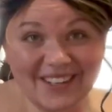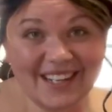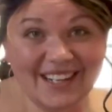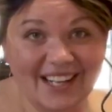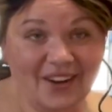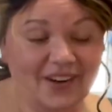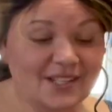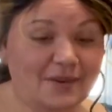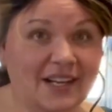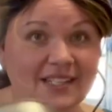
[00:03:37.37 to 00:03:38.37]
going to do
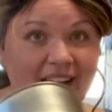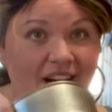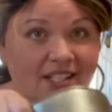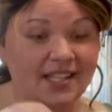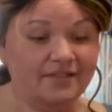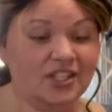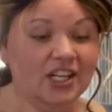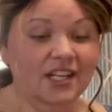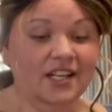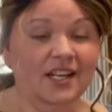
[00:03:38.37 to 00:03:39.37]
is we're going to take our sifter,
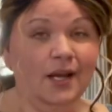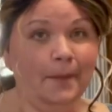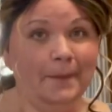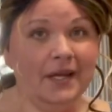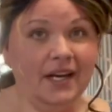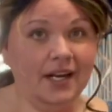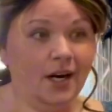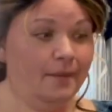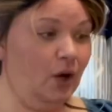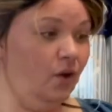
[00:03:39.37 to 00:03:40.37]
put it in
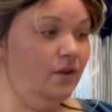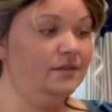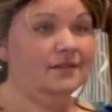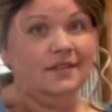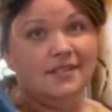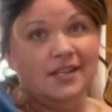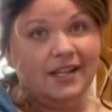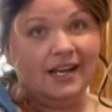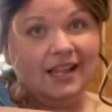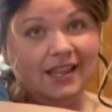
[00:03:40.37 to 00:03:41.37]
our bowl so
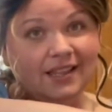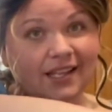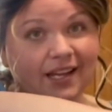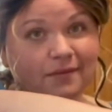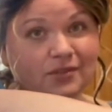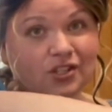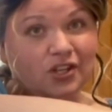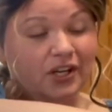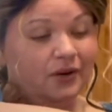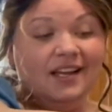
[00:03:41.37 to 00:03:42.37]
that anything that comes
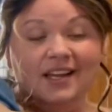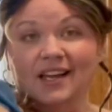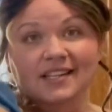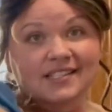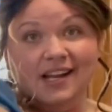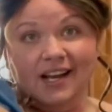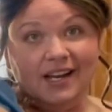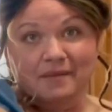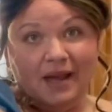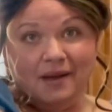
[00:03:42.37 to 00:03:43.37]
through is not
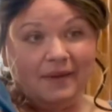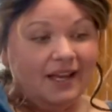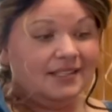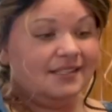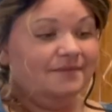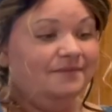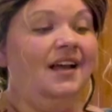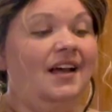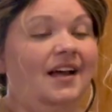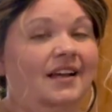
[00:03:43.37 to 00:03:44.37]
going to make a mess.
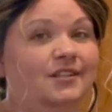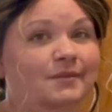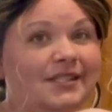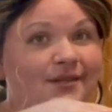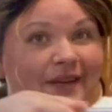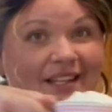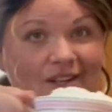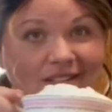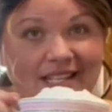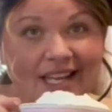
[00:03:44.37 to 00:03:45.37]
I use my sweet
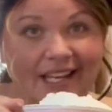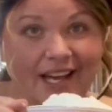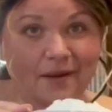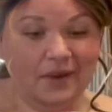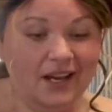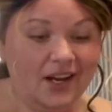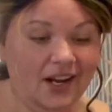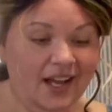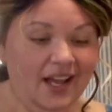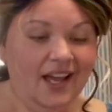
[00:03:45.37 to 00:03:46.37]
little teacup
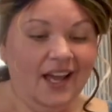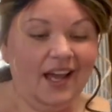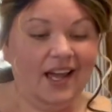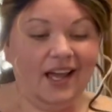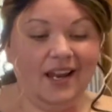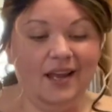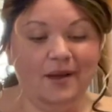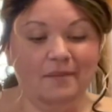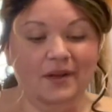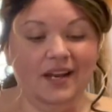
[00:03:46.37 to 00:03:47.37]
here and
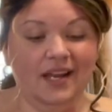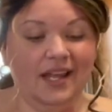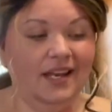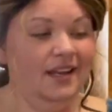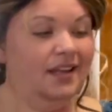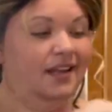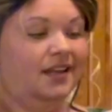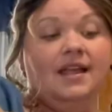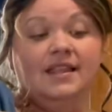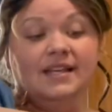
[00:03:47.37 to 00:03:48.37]
put it in.
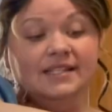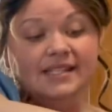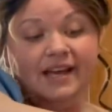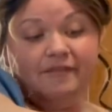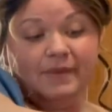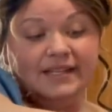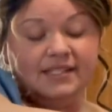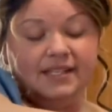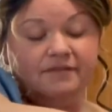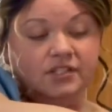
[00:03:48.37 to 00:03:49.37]
The inside of my
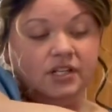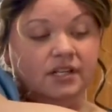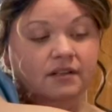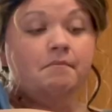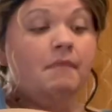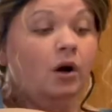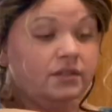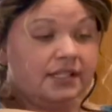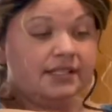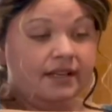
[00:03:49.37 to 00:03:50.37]
sifter,
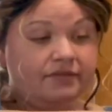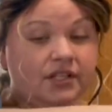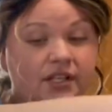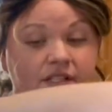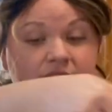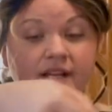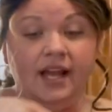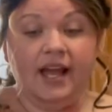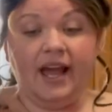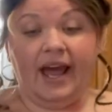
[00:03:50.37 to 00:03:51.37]
most sifters,
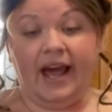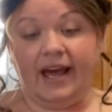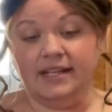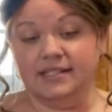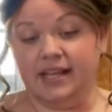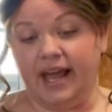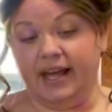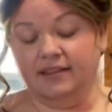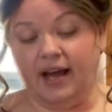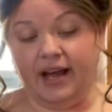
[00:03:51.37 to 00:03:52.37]
has a
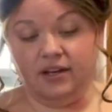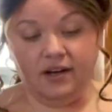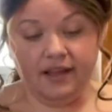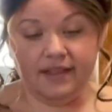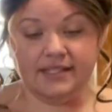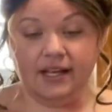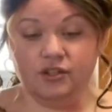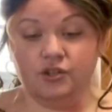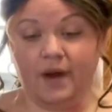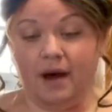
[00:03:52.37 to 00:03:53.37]
line on it that
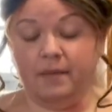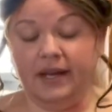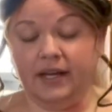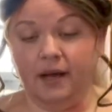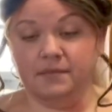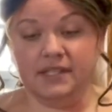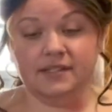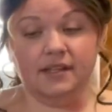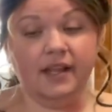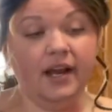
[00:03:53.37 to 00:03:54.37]
tells you how many cups is
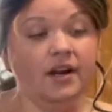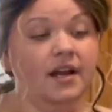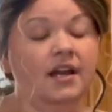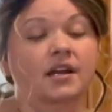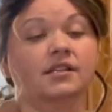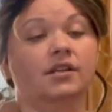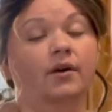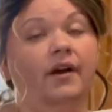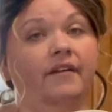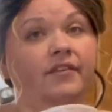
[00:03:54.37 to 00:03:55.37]
in there.
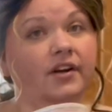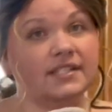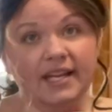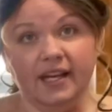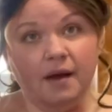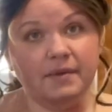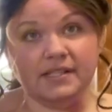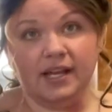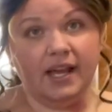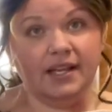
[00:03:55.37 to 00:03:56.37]
So if your teacup
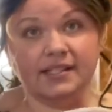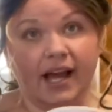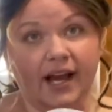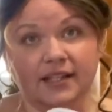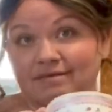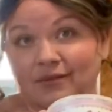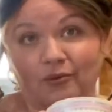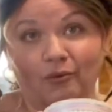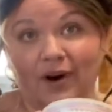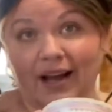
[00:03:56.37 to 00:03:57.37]
isn't exactly
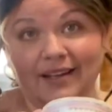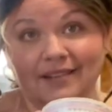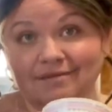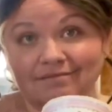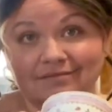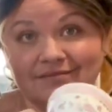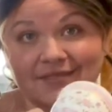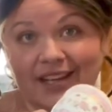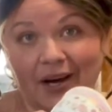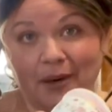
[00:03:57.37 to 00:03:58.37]
1
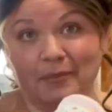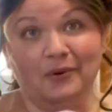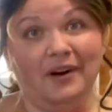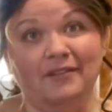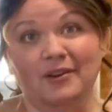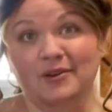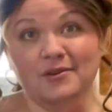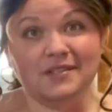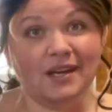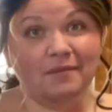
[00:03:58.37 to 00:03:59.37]
cup, or if you
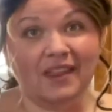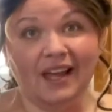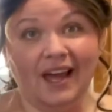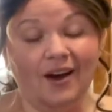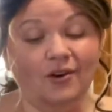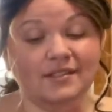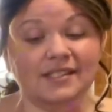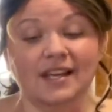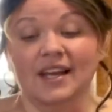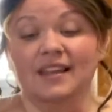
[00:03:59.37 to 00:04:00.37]
use something else,
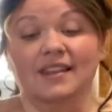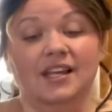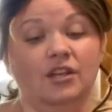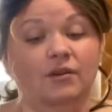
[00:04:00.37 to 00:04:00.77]
then you